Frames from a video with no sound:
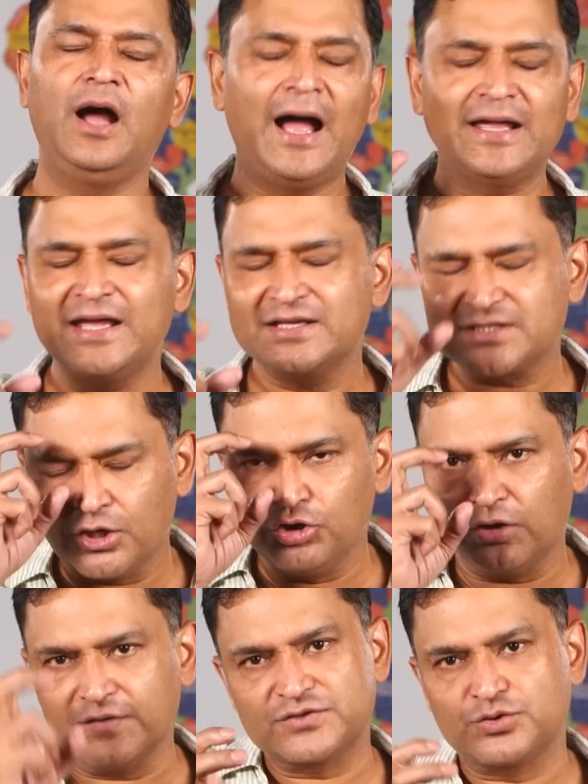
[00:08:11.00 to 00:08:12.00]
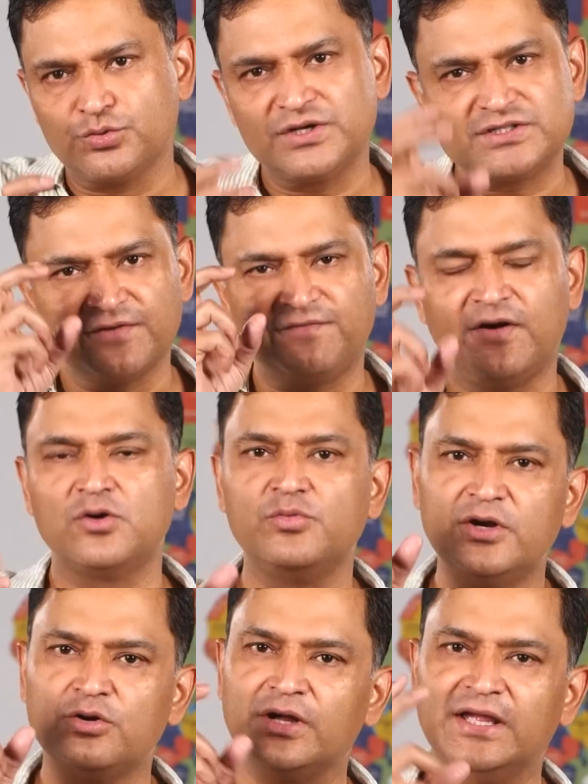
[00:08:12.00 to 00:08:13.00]
I guess a lot of students have found a
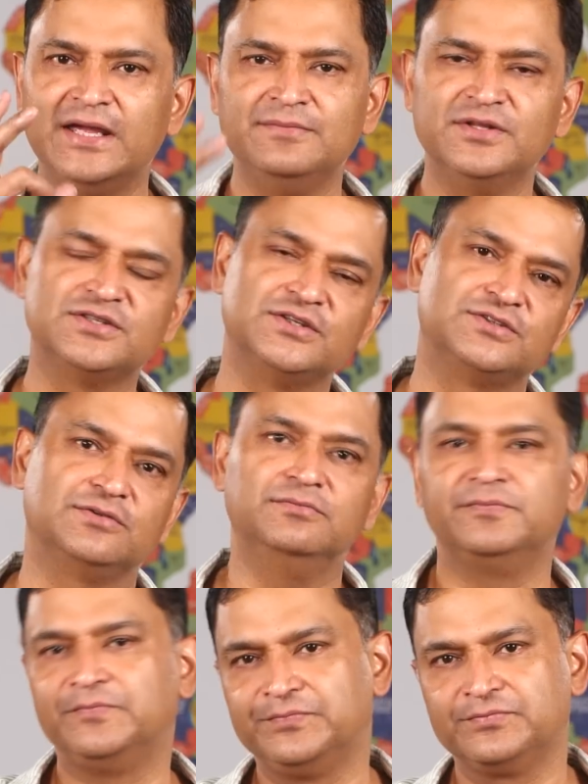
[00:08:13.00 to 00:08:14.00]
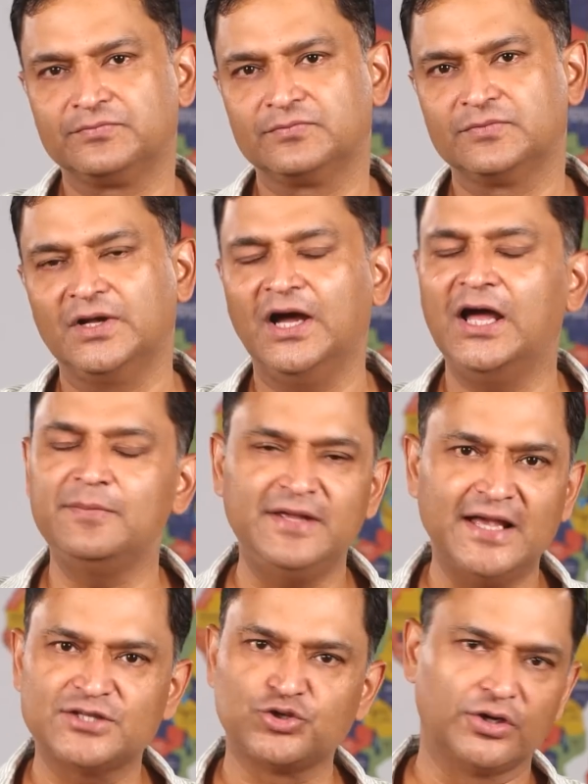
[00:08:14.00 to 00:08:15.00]
way to game the system. I'll
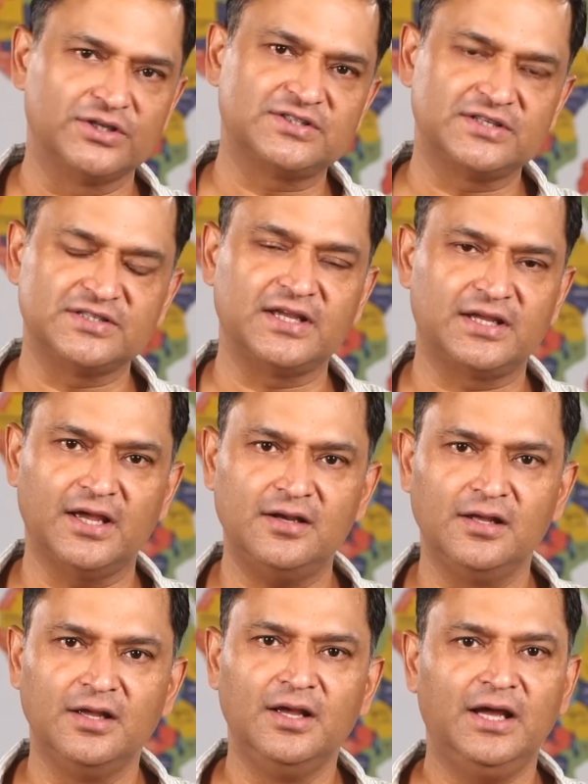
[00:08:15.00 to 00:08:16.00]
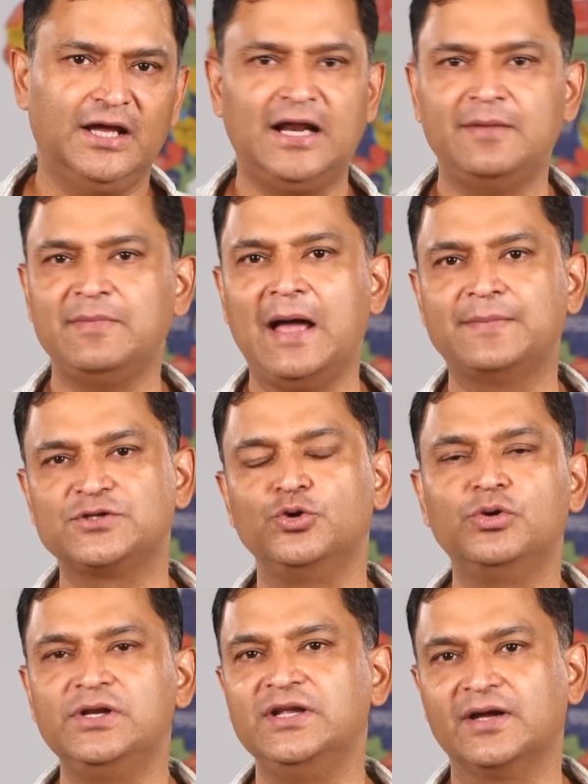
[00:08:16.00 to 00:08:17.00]
be as honest as I can, and I'm
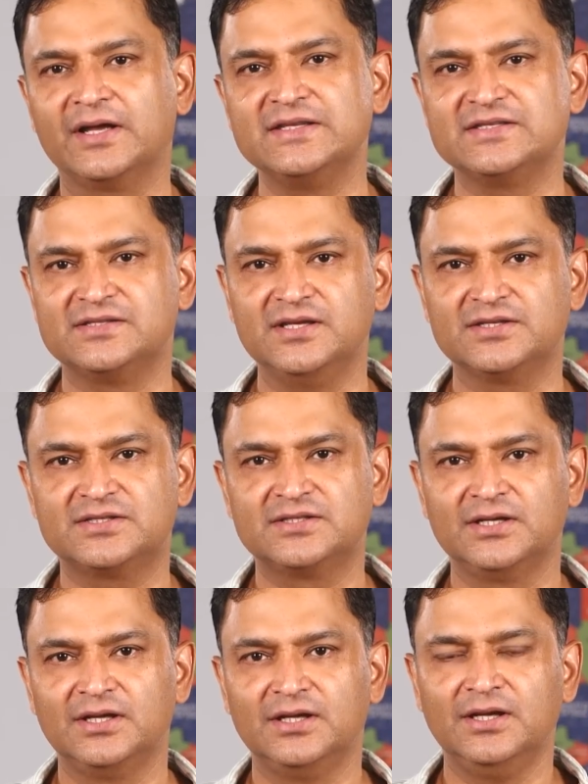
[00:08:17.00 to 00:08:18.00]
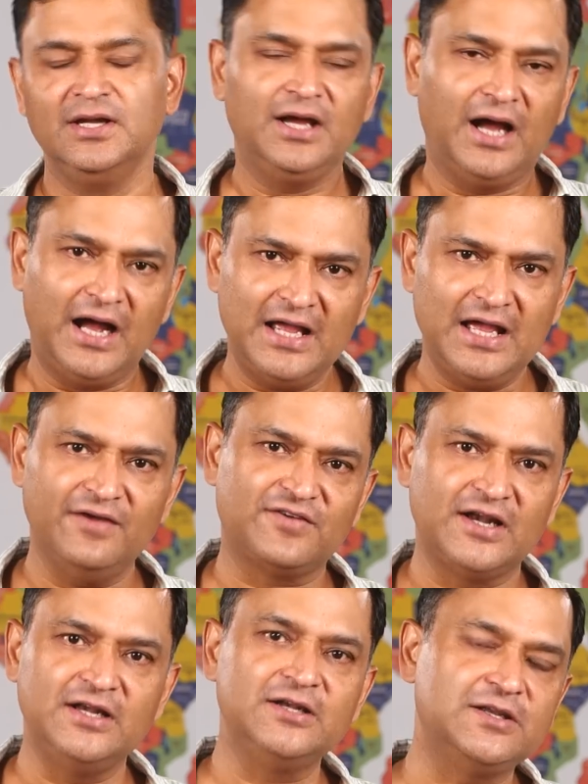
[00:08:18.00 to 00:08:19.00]
absolutely against this. I have
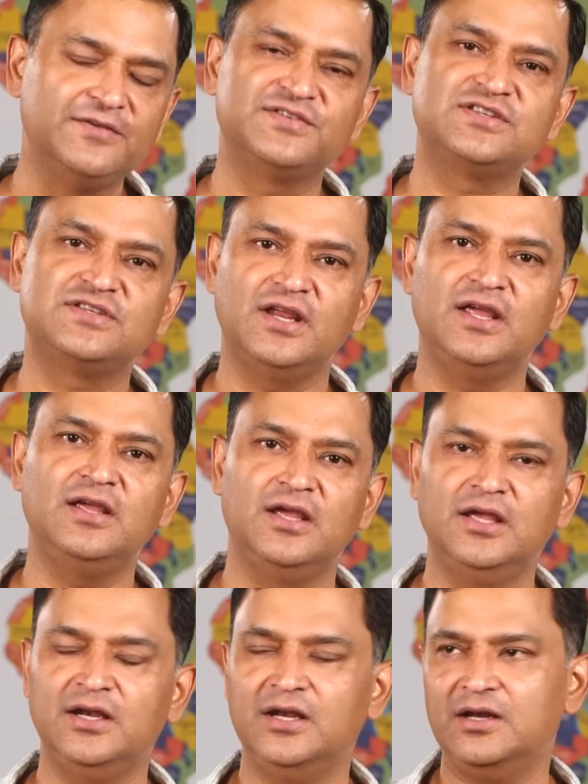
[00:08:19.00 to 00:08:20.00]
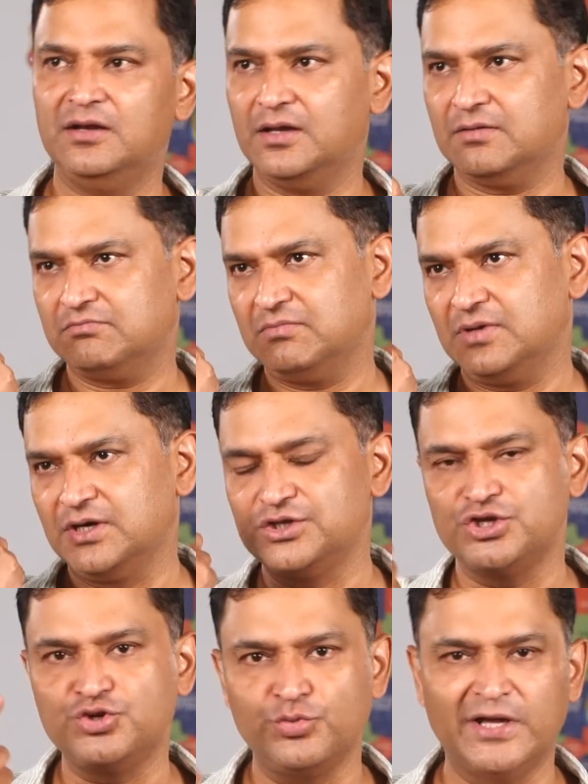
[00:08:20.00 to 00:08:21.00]
relatives staying in
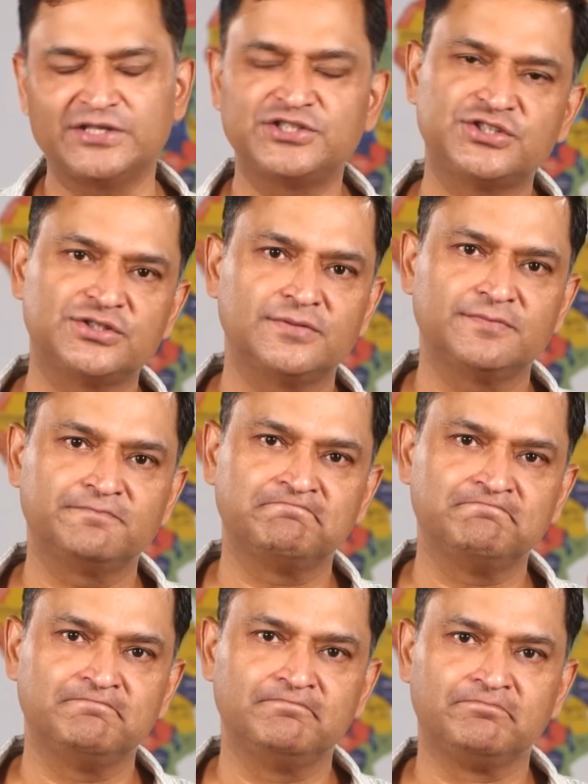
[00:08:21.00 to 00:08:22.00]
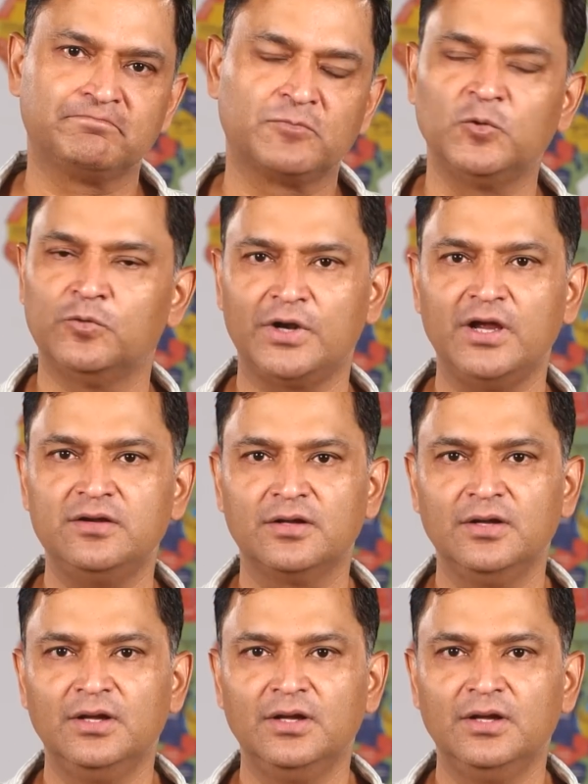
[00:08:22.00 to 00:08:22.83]
the US, right?